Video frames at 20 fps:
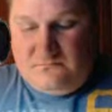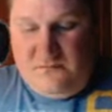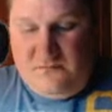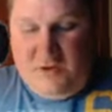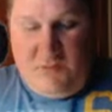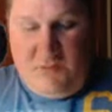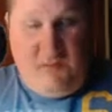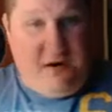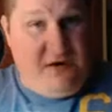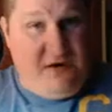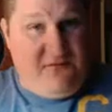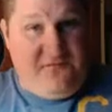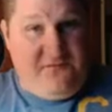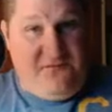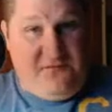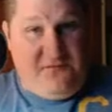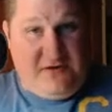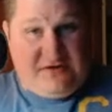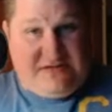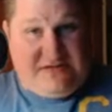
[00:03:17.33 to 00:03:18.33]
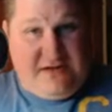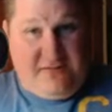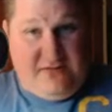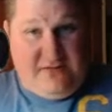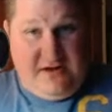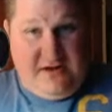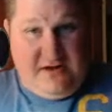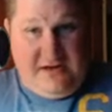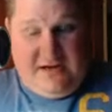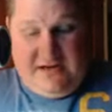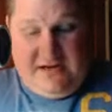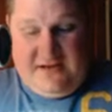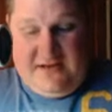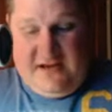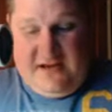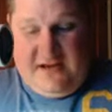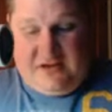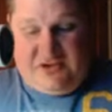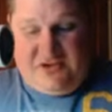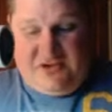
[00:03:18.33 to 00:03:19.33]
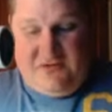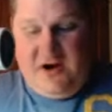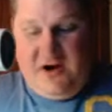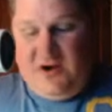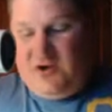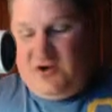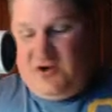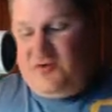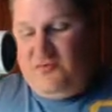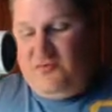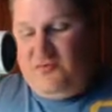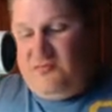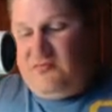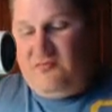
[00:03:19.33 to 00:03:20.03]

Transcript: where, for example, we had e to the x squared, you